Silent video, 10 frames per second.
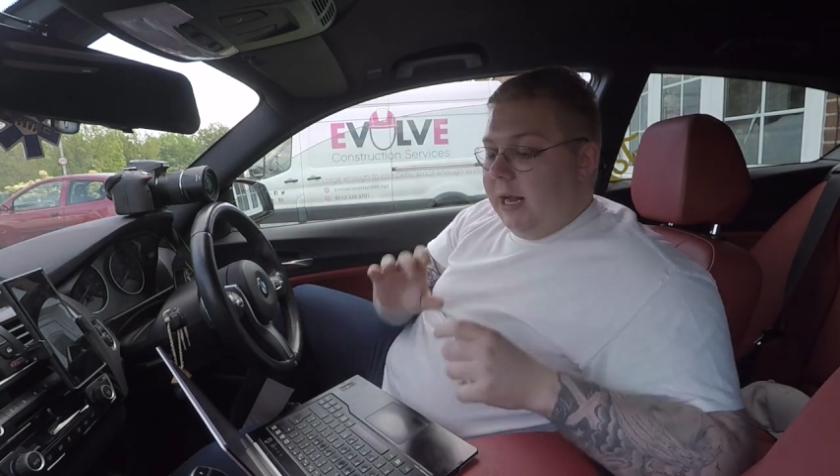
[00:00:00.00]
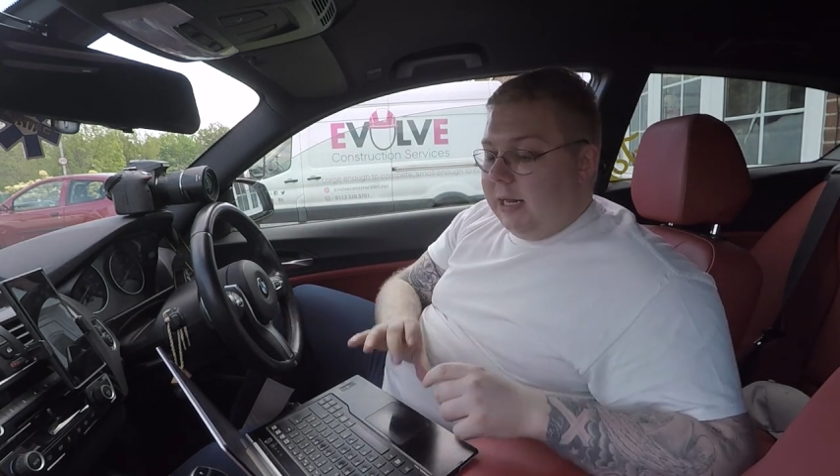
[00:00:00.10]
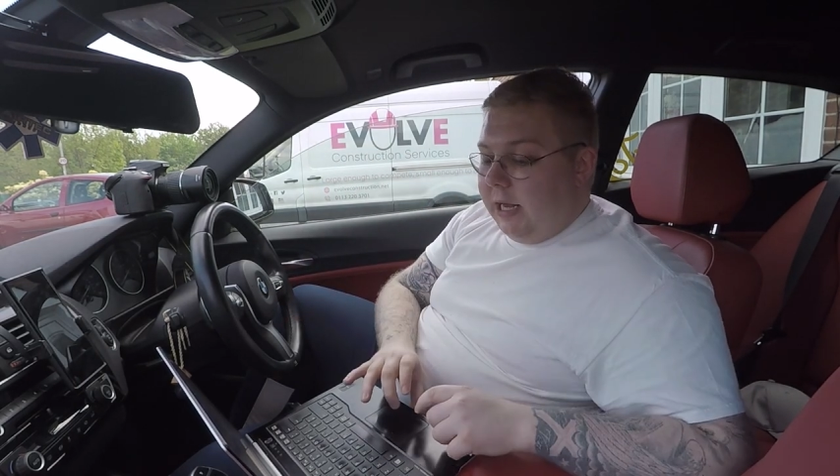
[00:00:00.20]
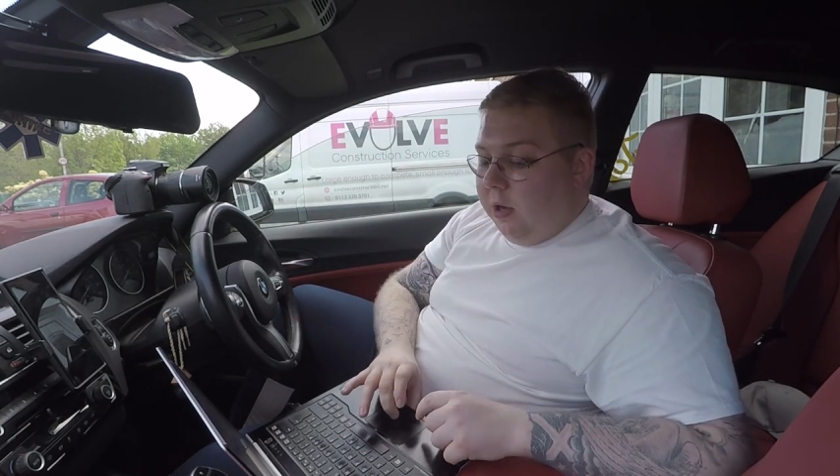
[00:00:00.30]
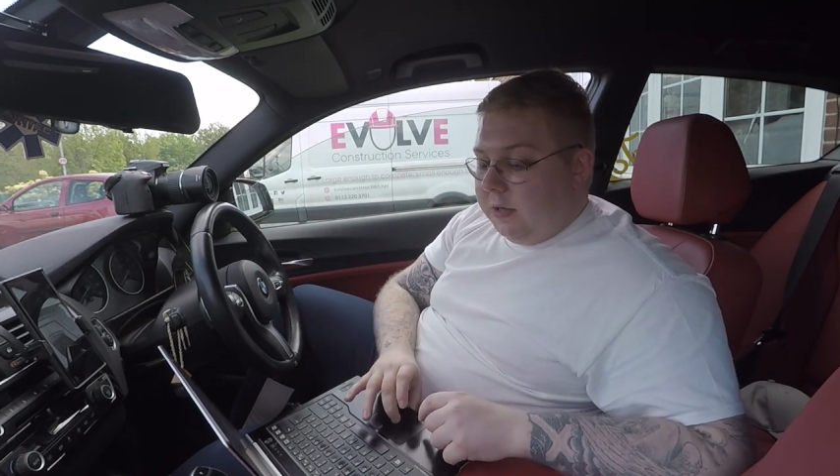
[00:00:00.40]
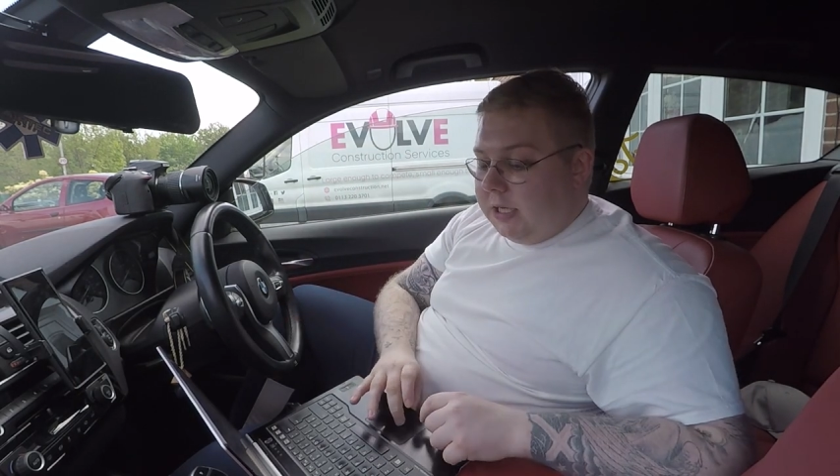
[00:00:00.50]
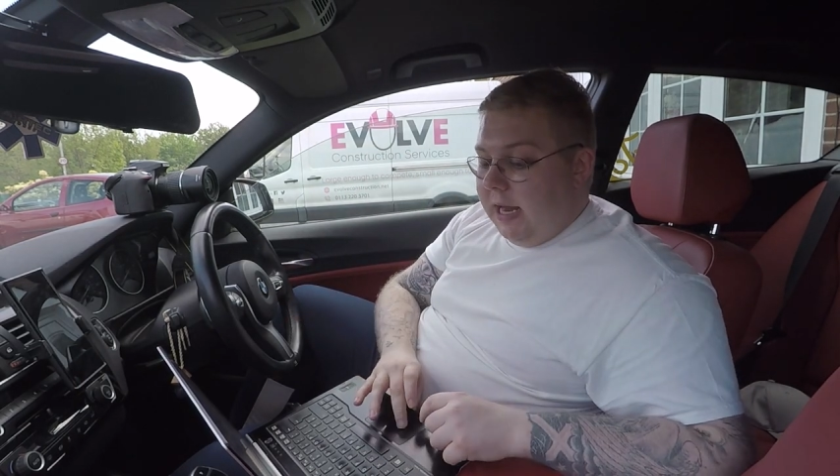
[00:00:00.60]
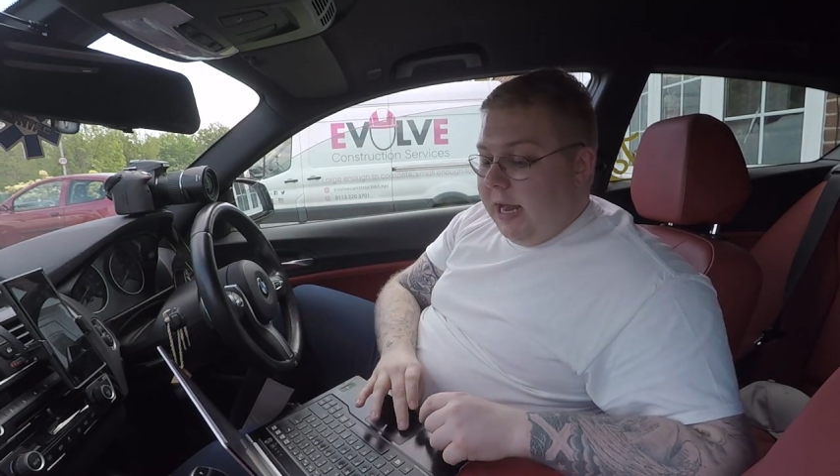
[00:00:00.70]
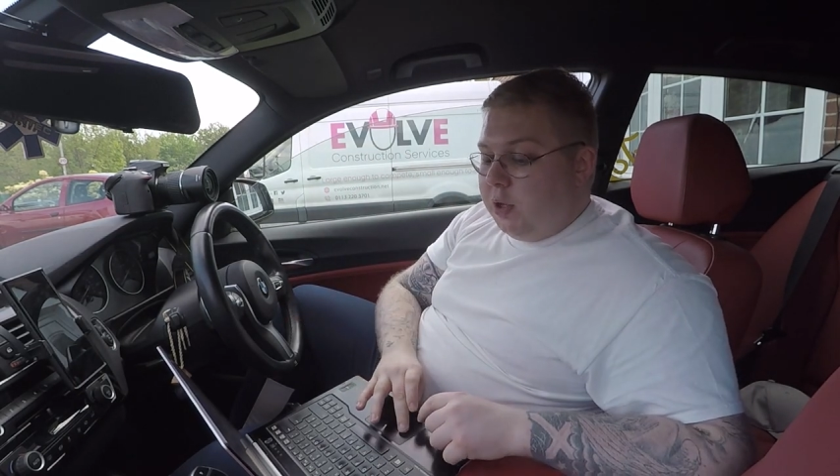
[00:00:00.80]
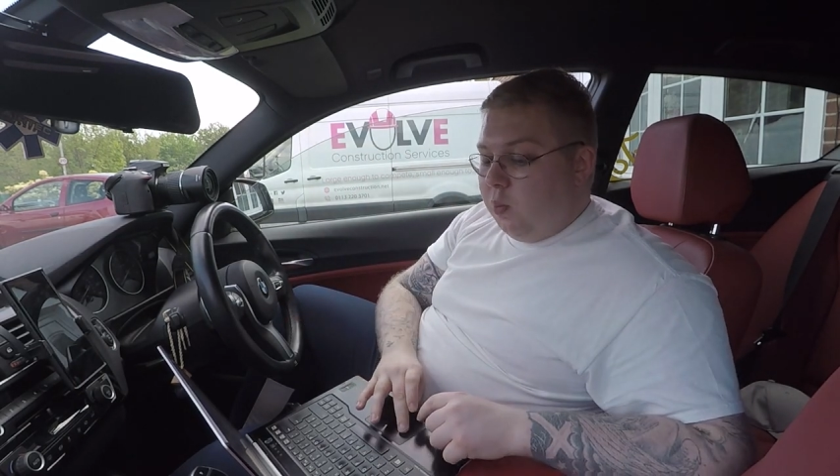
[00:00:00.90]
click on
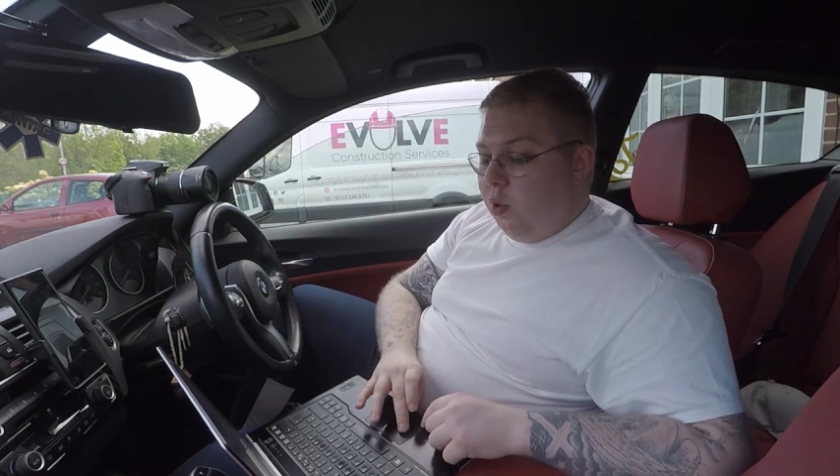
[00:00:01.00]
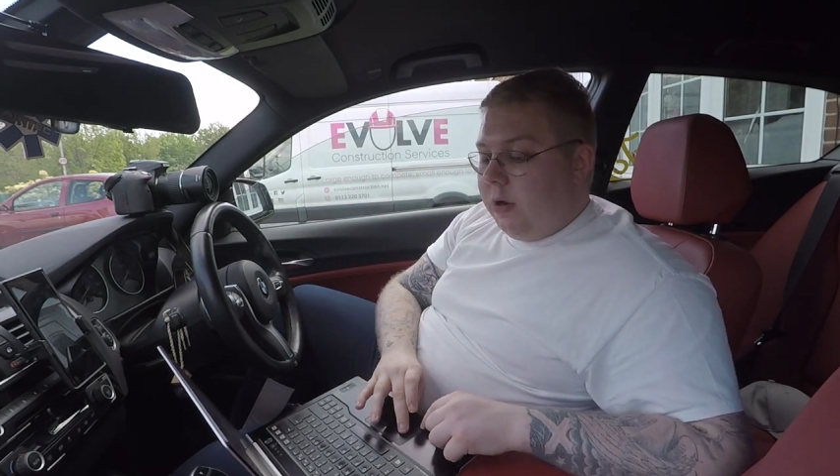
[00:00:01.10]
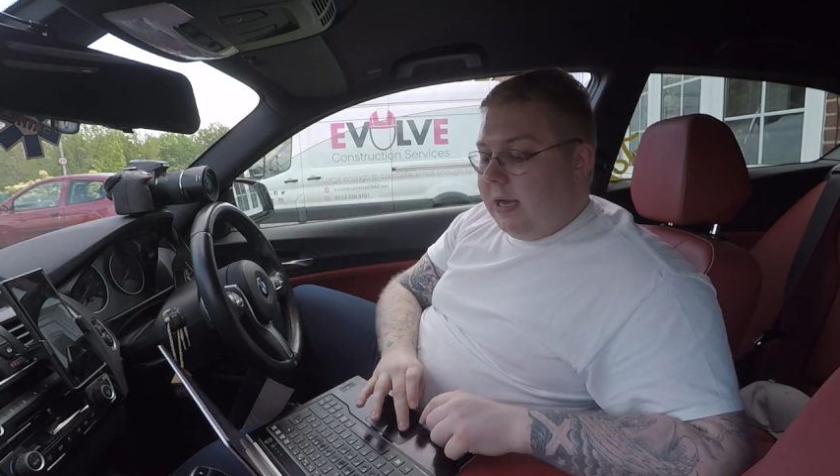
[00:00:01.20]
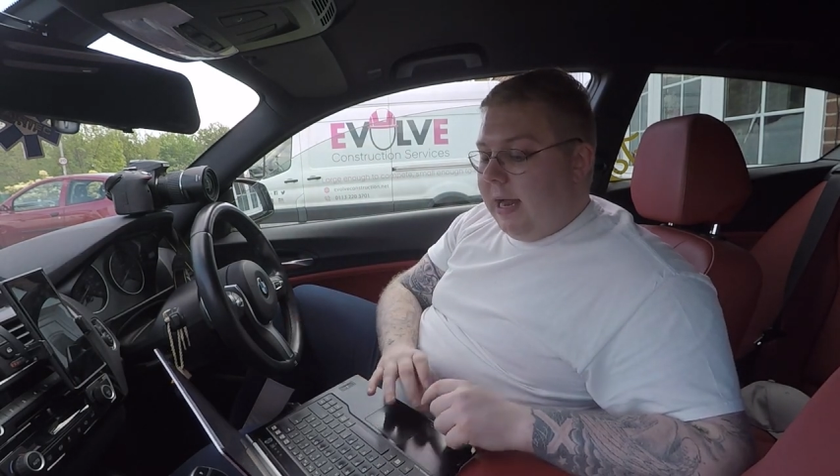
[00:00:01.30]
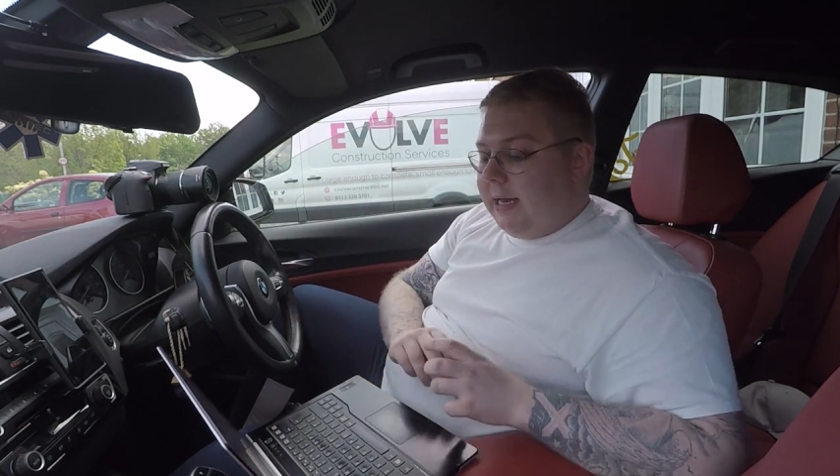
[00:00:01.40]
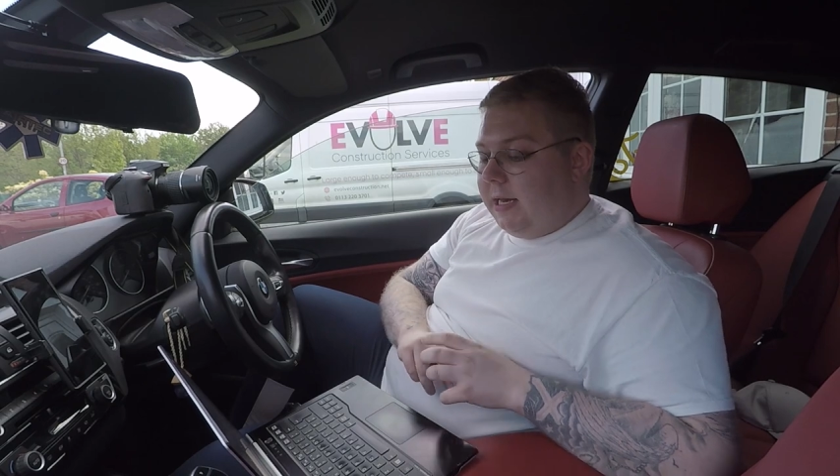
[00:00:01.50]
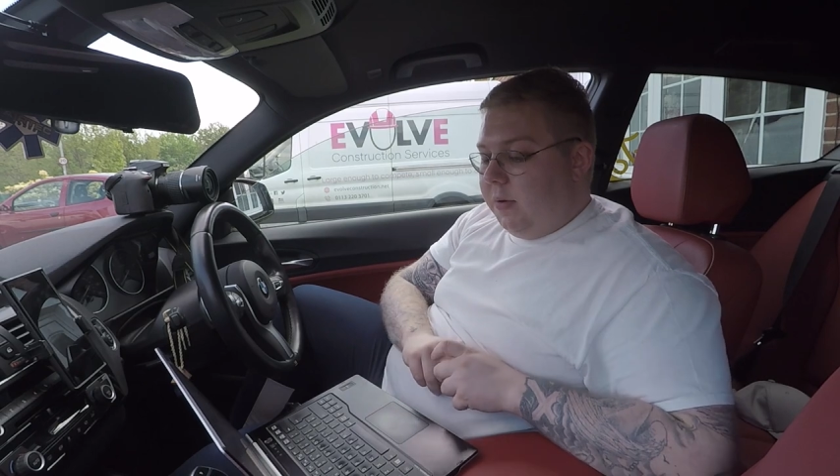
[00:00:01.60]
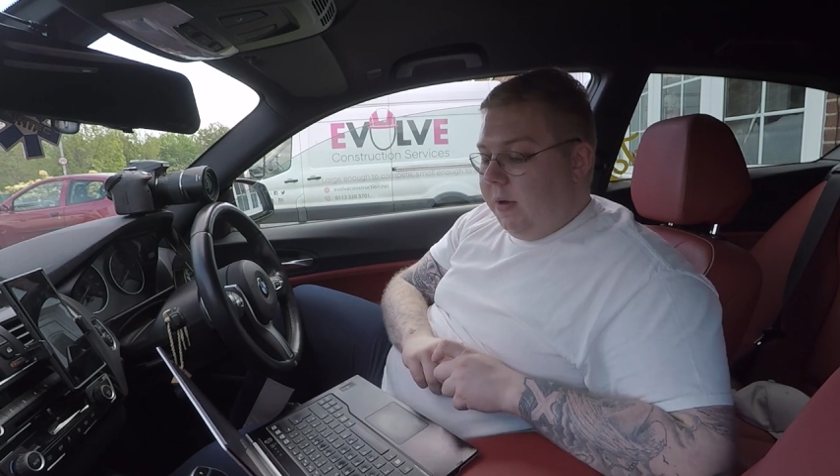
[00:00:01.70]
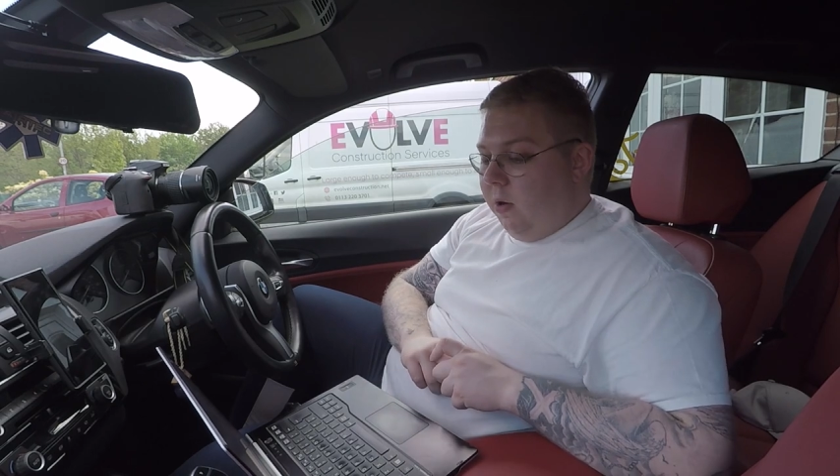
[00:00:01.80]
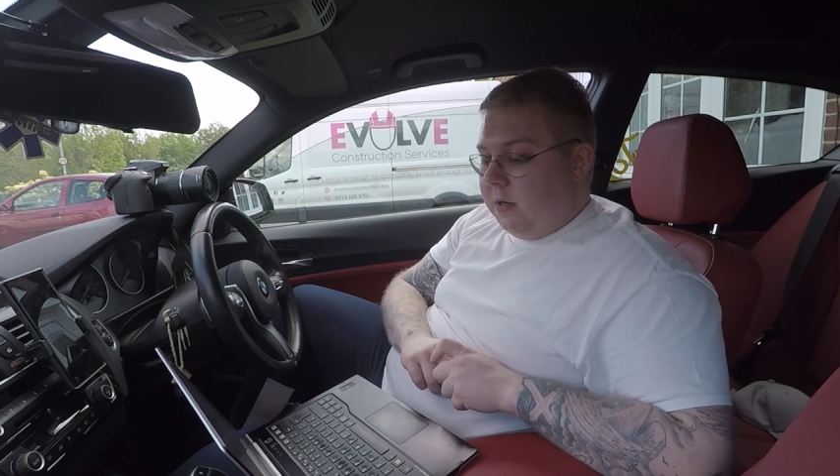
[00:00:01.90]
Stage 1
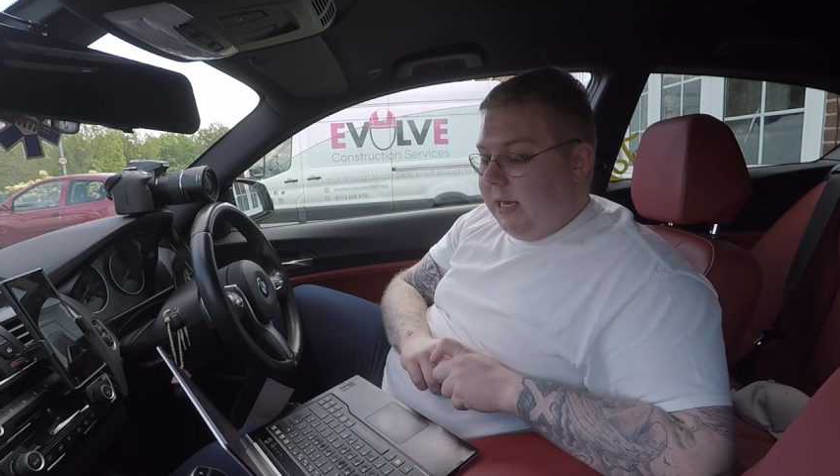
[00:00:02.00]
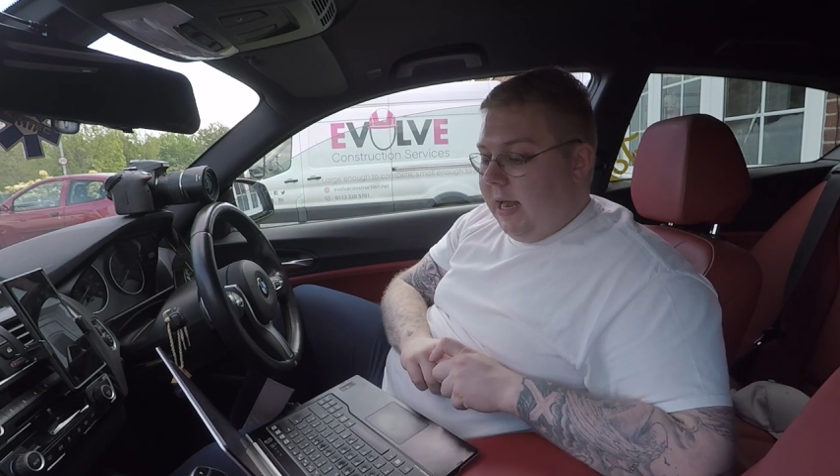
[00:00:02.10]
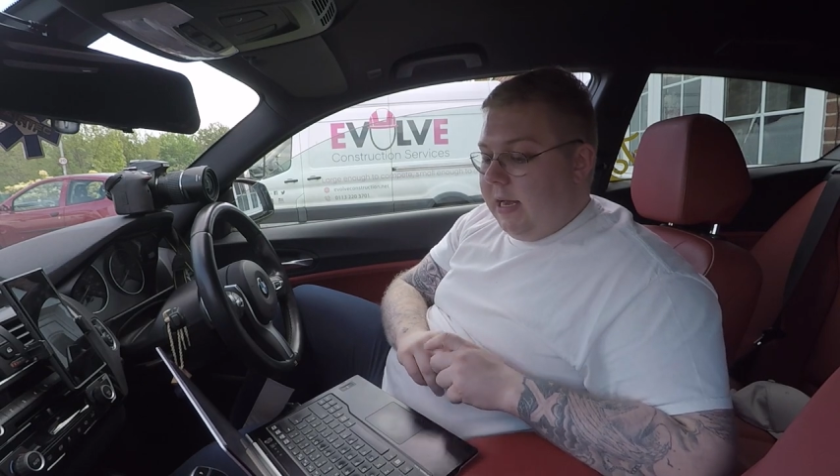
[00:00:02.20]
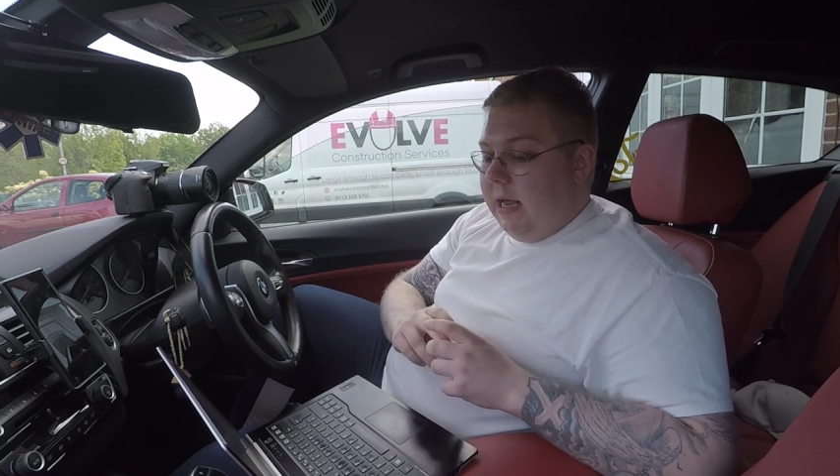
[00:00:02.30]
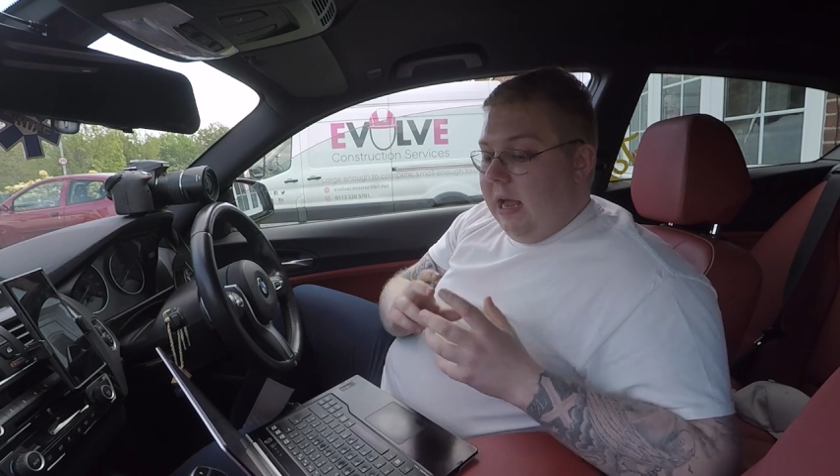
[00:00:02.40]
93 octane,